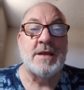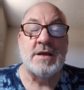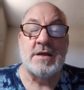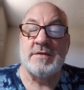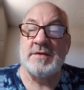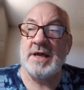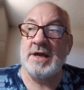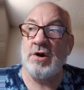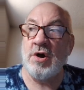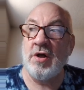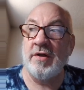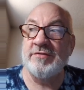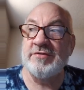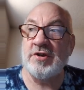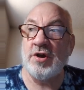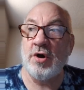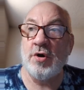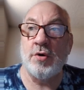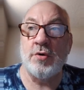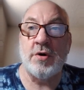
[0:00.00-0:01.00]
They
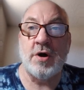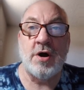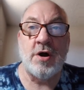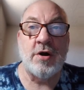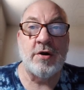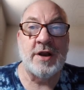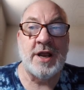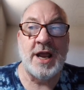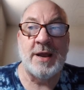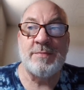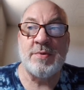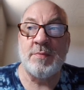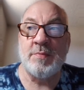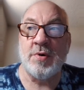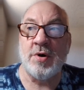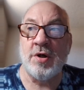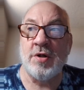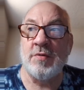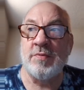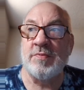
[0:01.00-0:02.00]
also are
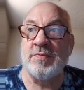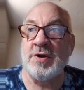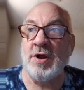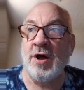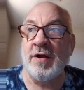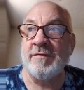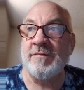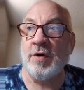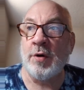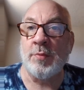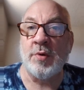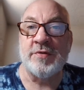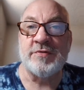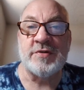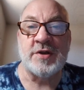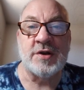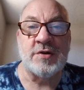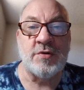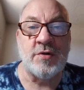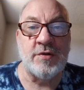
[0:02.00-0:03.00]
capable, nonverbal
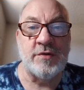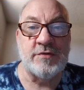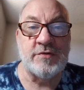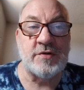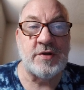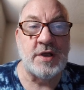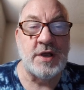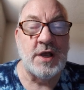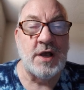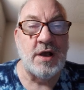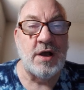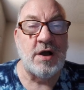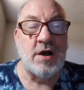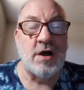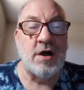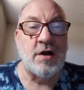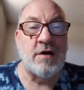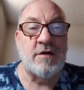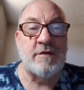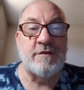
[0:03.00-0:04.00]
signals,
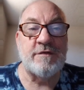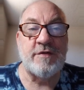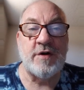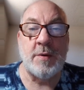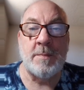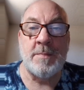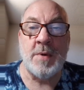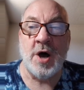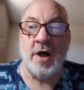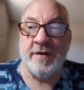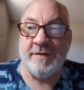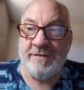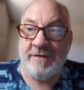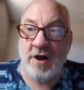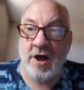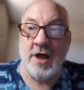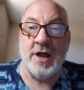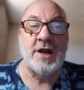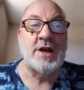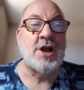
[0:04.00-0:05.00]
of
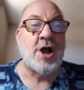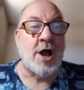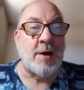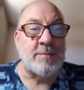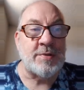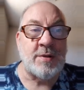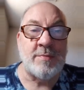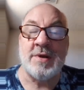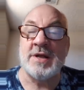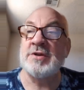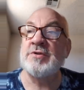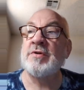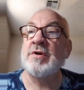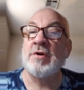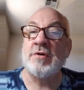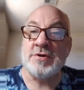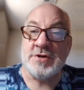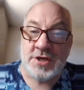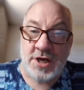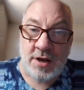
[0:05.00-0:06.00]
modifying, complementing,
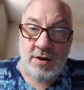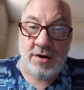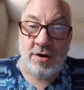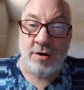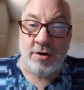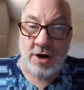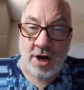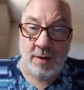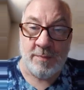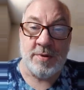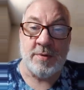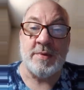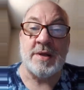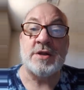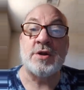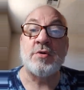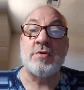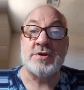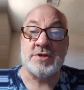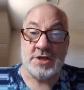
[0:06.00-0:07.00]
or, su- or
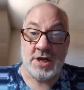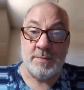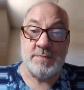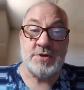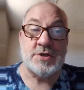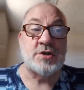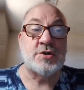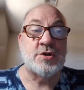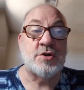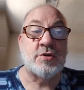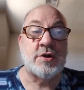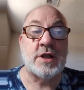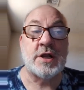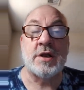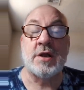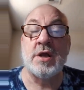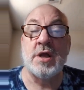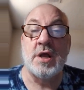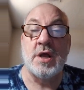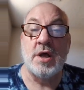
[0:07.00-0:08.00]
complementing or
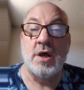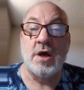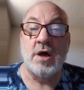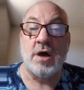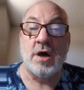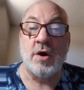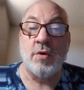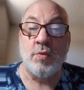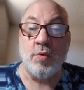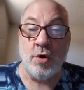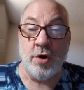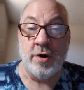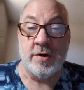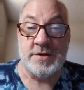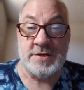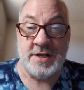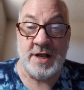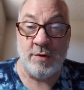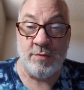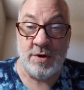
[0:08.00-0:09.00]
substituting uh,
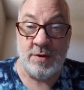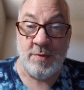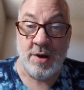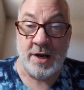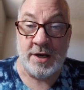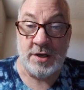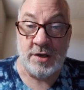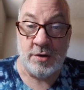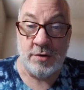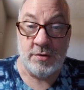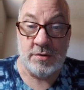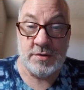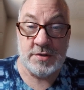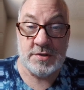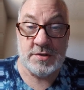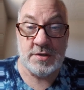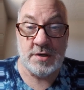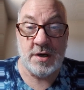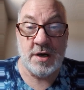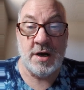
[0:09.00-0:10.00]
words that we might use.